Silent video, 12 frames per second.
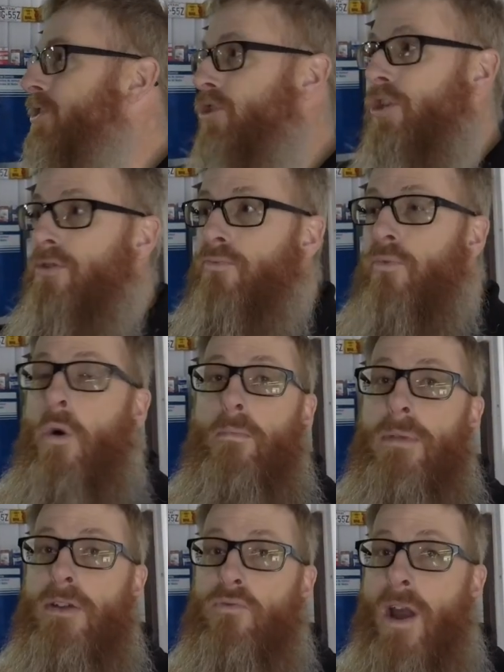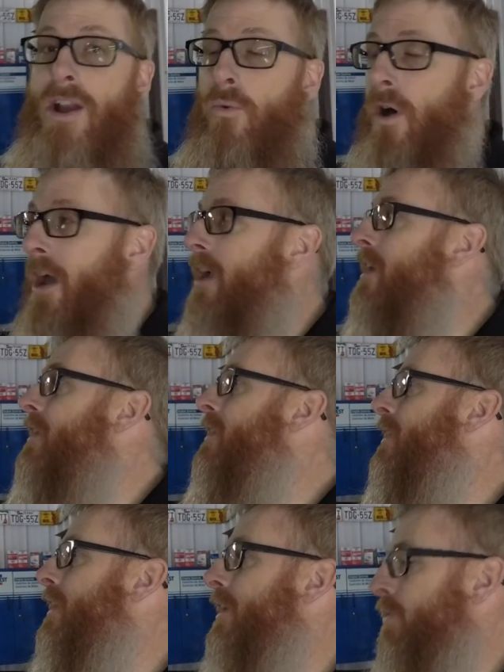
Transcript: just won't be right away. Uh,